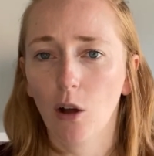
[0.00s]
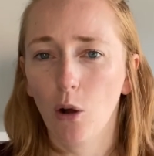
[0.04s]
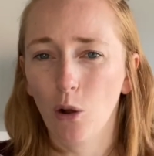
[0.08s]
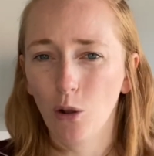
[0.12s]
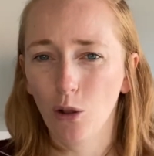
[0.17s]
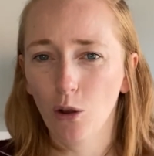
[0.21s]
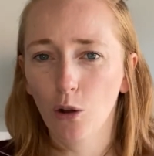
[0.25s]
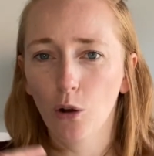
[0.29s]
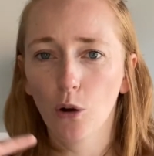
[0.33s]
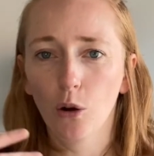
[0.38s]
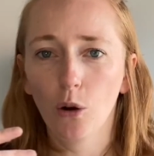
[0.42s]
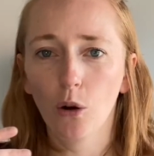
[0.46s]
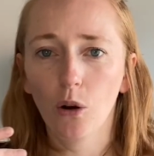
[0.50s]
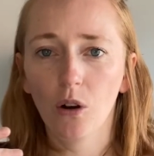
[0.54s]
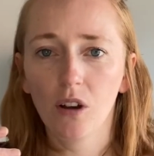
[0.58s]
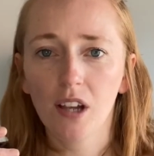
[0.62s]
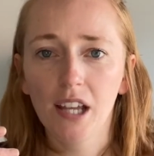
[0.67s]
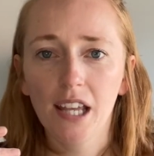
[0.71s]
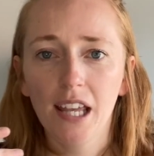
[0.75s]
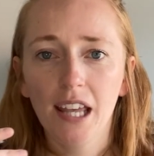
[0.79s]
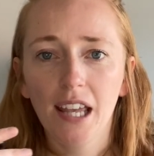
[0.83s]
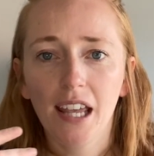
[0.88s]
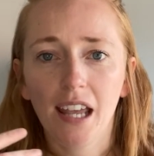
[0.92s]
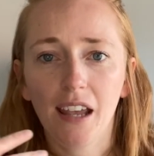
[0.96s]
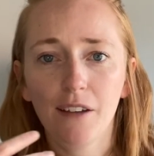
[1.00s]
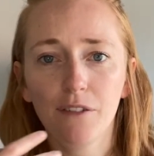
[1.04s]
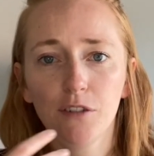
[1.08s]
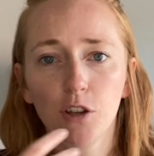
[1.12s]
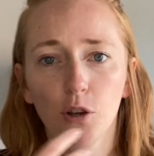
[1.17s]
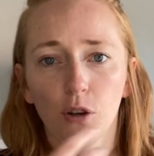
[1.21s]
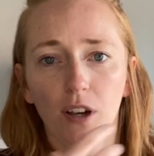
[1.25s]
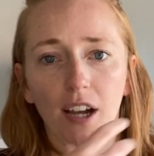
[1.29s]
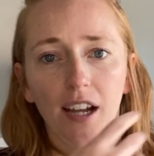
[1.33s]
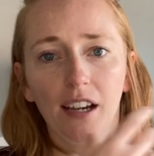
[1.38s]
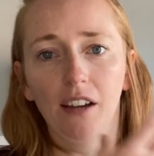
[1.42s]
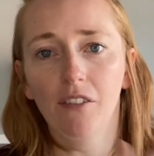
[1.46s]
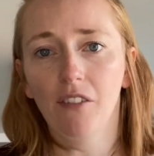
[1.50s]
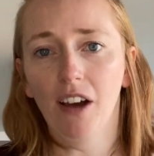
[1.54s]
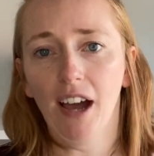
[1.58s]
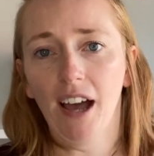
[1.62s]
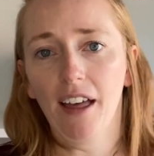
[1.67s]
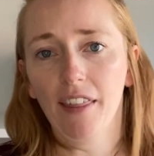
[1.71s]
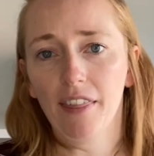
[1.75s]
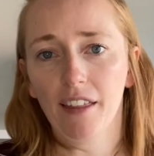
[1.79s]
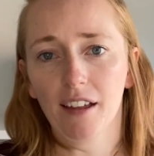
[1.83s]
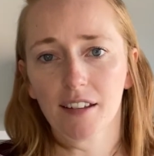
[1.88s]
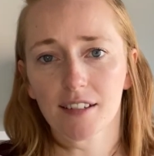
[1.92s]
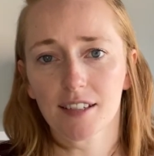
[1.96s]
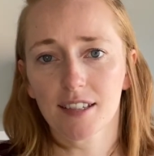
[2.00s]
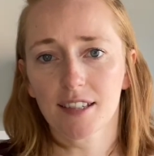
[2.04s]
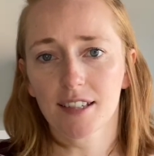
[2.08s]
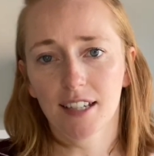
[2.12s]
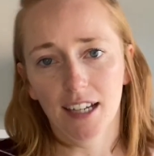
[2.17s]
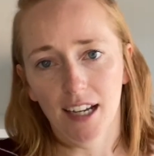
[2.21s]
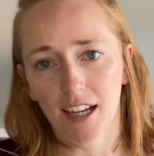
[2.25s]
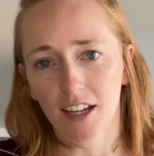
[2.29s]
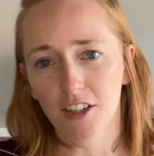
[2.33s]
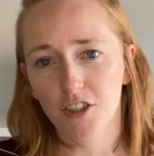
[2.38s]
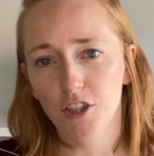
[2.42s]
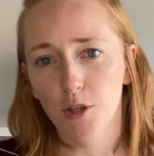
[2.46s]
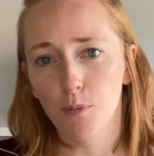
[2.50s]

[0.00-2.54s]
Although if you're kind of at that stage,